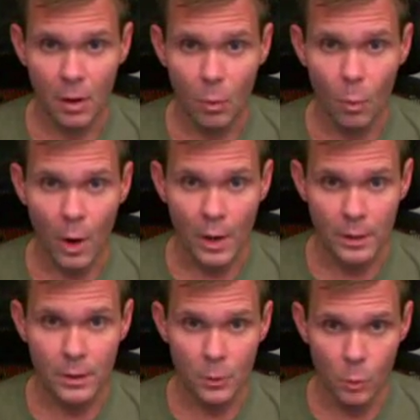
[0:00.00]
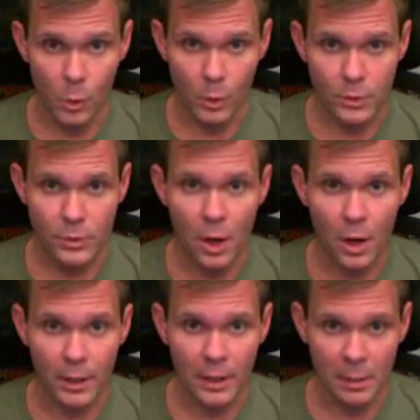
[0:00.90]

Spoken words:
what you were talking